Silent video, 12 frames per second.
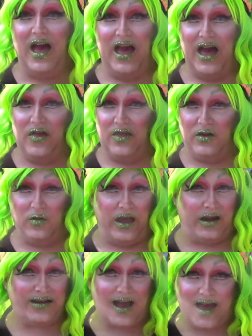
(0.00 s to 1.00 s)
And they do
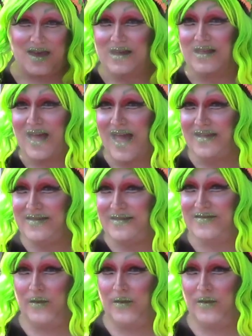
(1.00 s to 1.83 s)
dyeing classes.